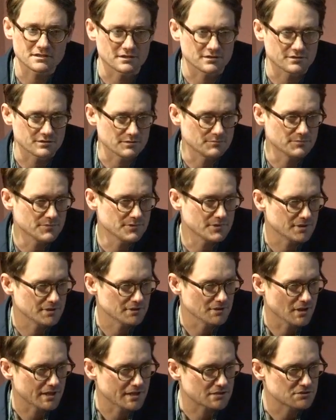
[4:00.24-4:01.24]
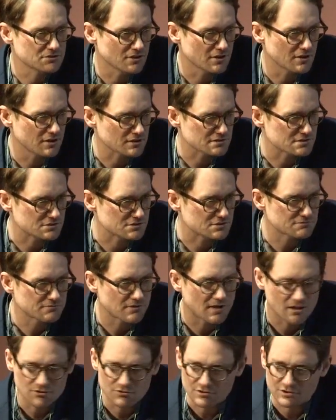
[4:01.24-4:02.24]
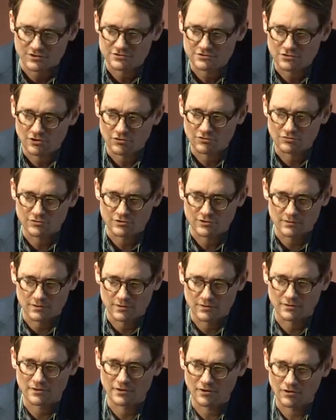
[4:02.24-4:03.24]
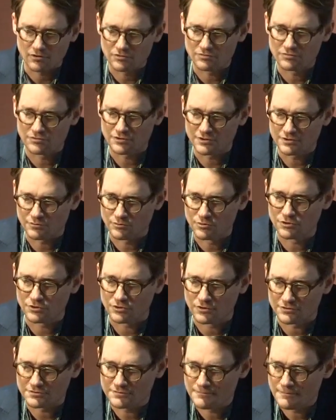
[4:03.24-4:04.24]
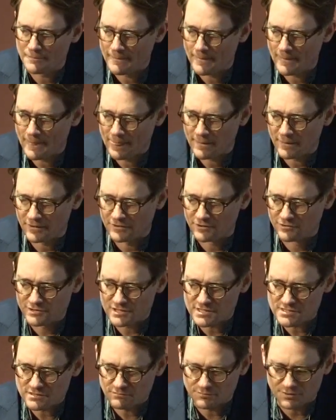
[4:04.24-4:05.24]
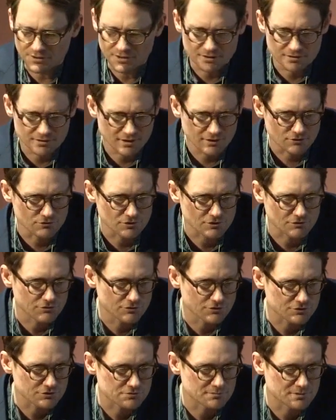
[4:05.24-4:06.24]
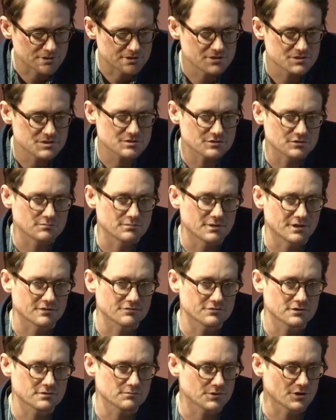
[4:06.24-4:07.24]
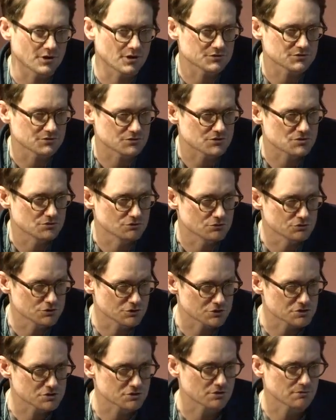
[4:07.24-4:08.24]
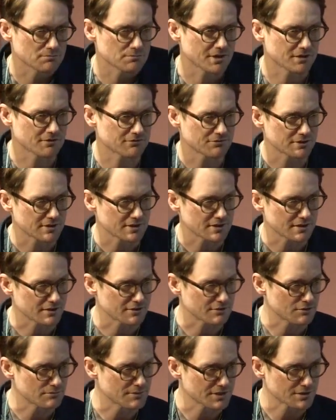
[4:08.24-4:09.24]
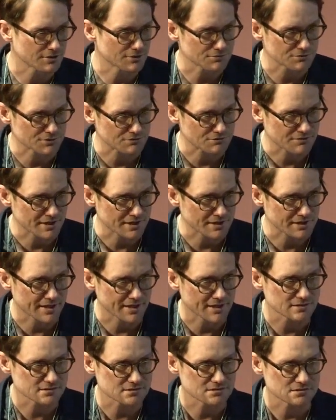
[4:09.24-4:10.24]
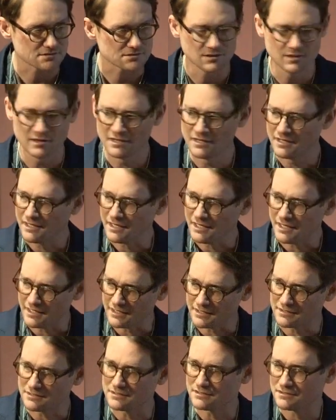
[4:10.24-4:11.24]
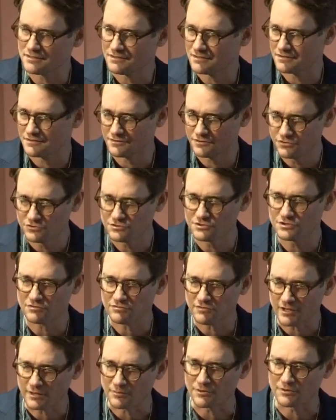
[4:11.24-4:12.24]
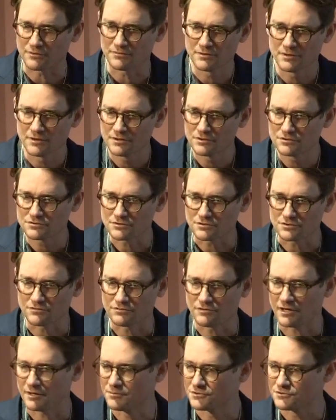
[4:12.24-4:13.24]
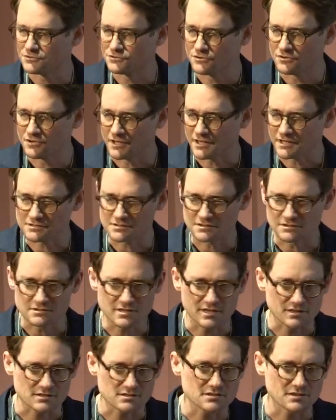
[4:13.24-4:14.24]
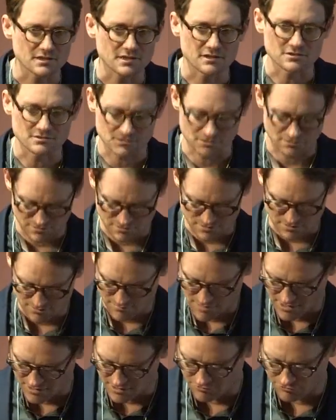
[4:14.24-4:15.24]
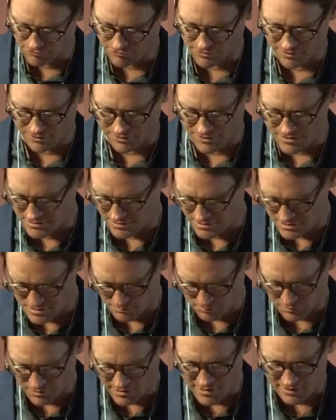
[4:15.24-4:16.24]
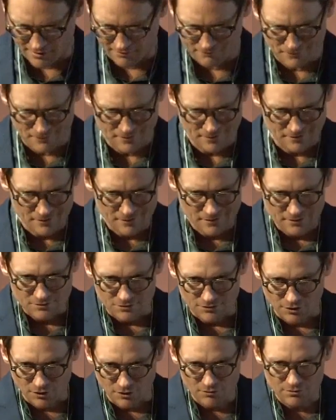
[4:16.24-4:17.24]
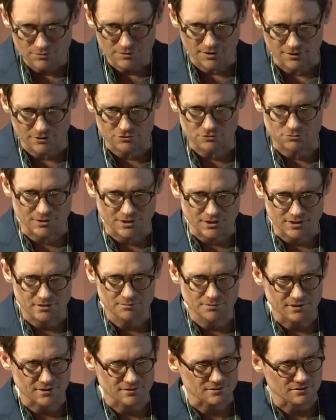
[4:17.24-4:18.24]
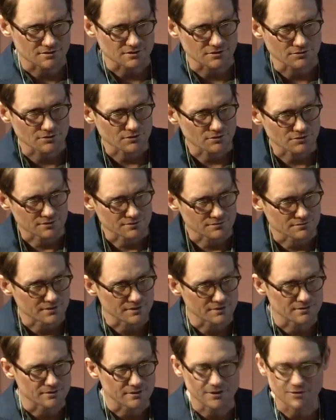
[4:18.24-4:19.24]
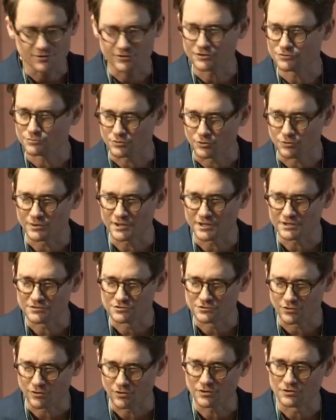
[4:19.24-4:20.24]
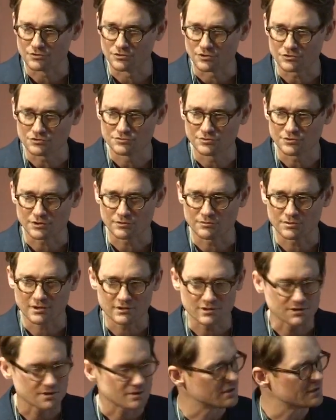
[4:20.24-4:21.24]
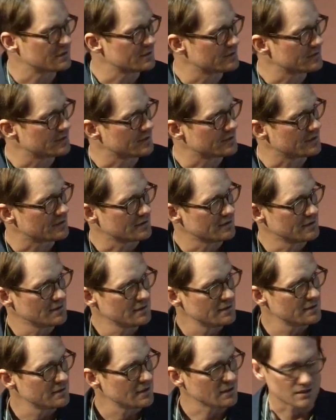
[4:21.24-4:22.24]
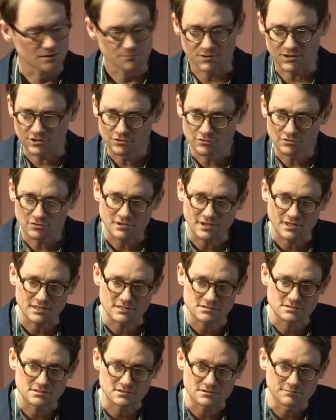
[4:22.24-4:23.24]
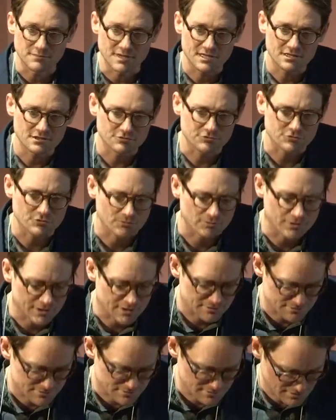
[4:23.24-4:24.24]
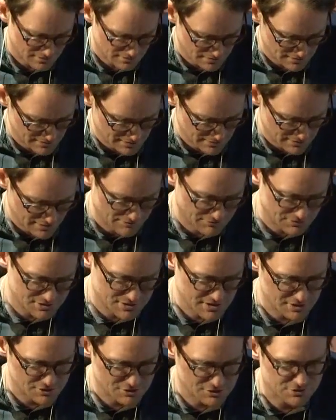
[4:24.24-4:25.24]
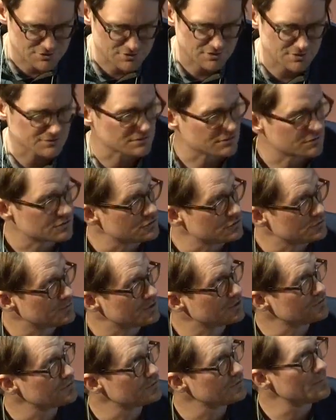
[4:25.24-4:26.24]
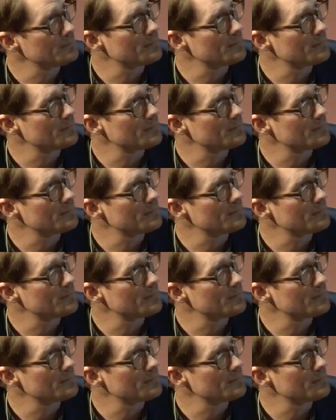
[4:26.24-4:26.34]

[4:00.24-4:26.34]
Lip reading: kingdom. And like dogs, it's followed us all over the world. And the reason being not only for its medicinal benefit, but also its nutritional benefit, high in omega-3 fatty acids, and using the fiber. So the fiber is utilized in textiles and in many different areas, and it's a plant known as weed because it can grow in areas where weeds grow, grows very quickly, and can be utilized in many different ways that are advantageous to us as humans.